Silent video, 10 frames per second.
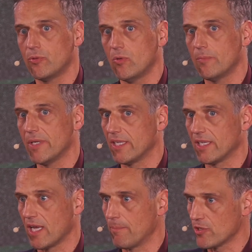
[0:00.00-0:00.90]
pool,
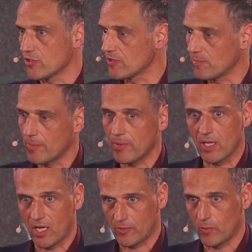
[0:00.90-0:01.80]
meaning ambitious people,
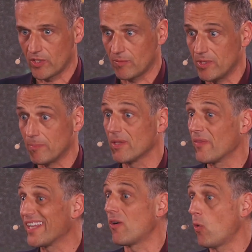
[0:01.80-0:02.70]
hardworking people
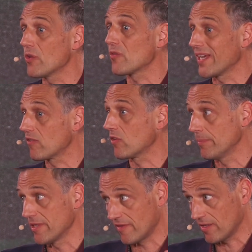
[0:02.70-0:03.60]
that are also
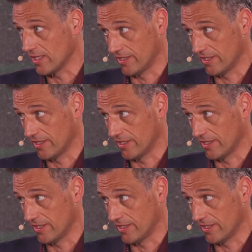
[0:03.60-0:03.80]
extremely skilled.